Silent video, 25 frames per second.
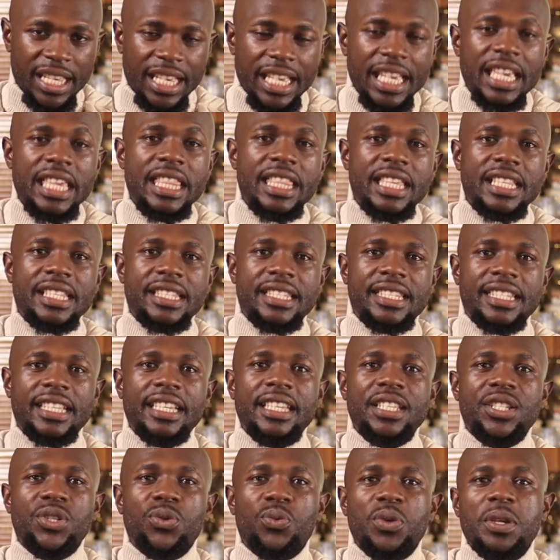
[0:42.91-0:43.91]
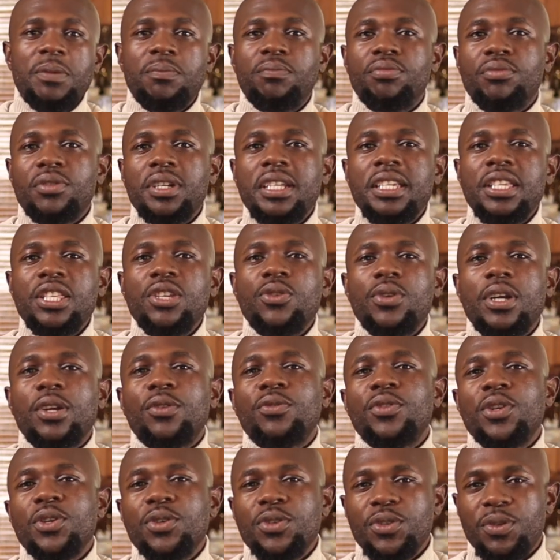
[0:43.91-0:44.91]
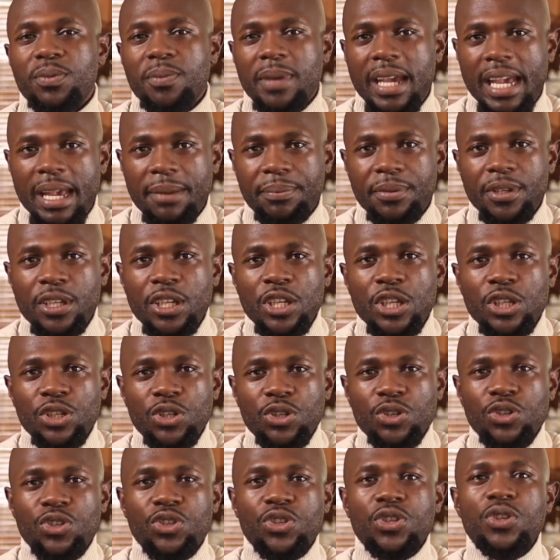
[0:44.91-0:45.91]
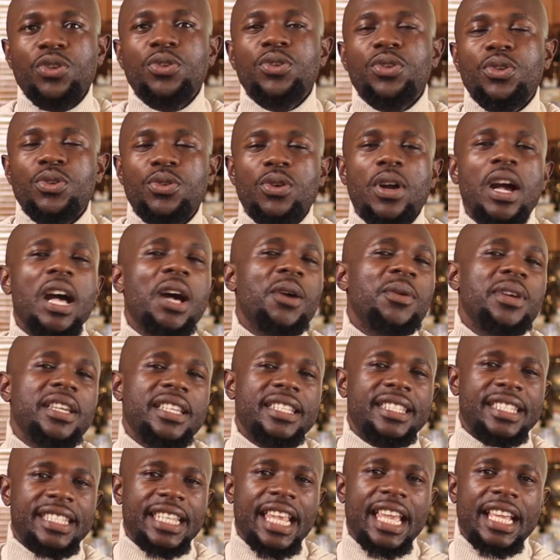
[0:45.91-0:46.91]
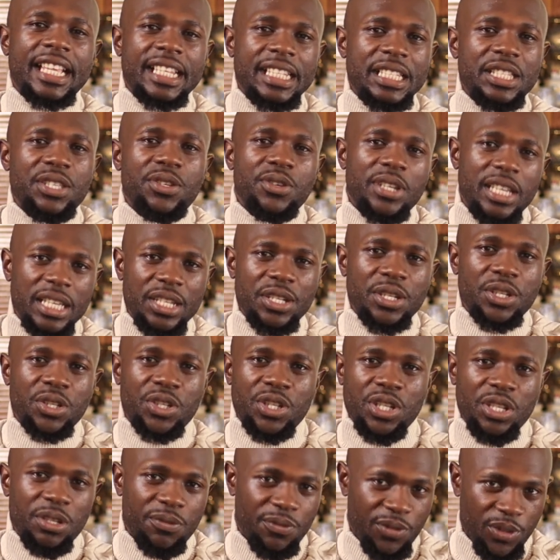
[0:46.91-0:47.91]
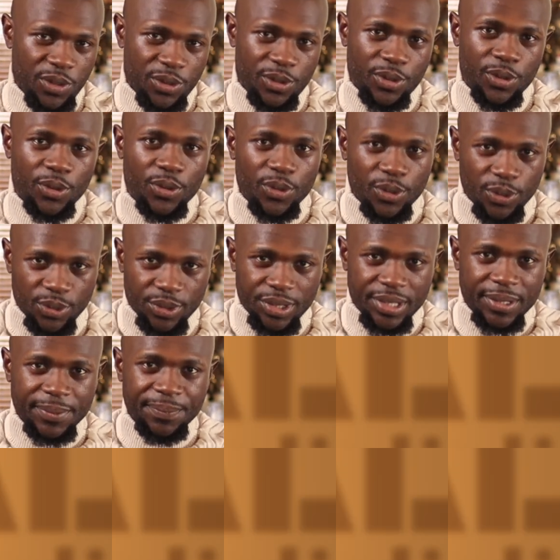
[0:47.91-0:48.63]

In this stage, we bring you a roadmap to show you how exactly you can achieve your goals.